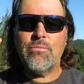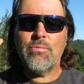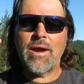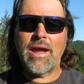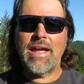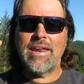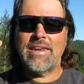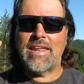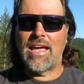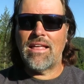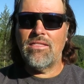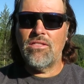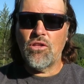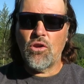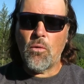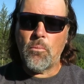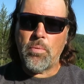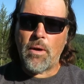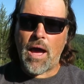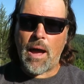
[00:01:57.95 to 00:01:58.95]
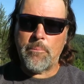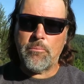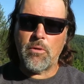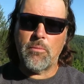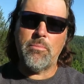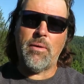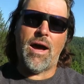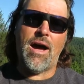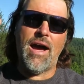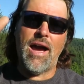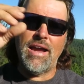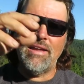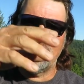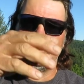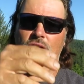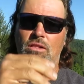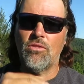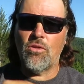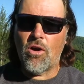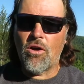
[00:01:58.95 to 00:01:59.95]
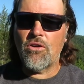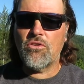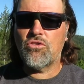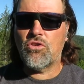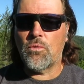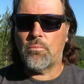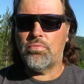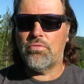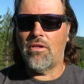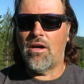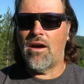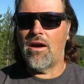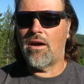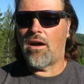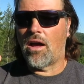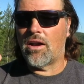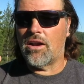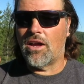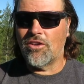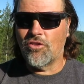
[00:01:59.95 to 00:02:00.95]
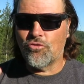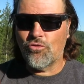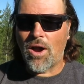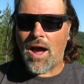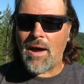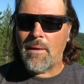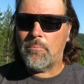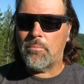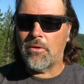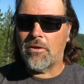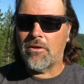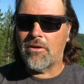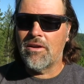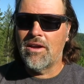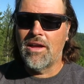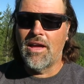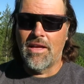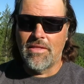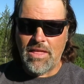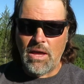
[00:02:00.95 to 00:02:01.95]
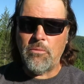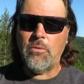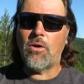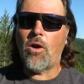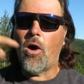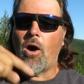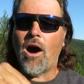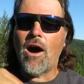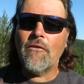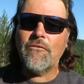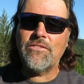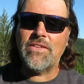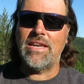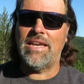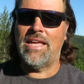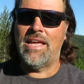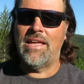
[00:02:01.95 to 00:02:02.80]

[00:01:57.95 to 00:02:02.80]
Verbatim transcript: ran that little popper behind the larger plug on a dropper, they would often